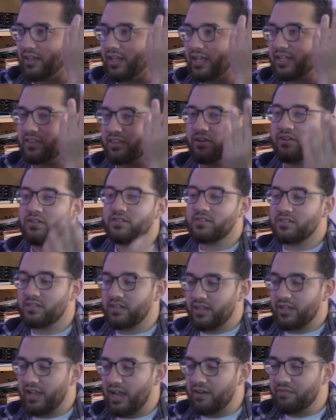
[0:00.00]
Like
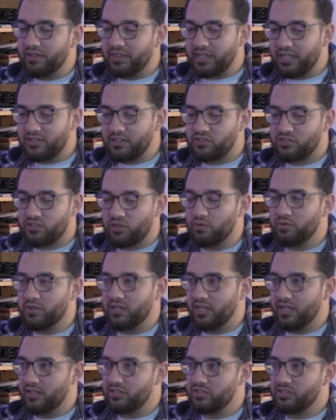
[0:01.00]
everything is so
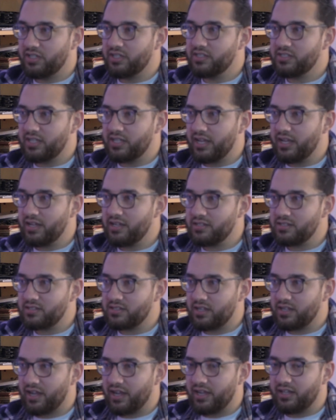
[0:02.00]
niche these
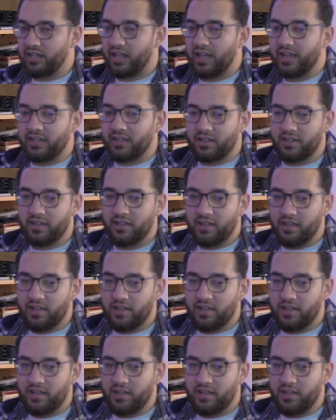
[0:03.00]
days. And like,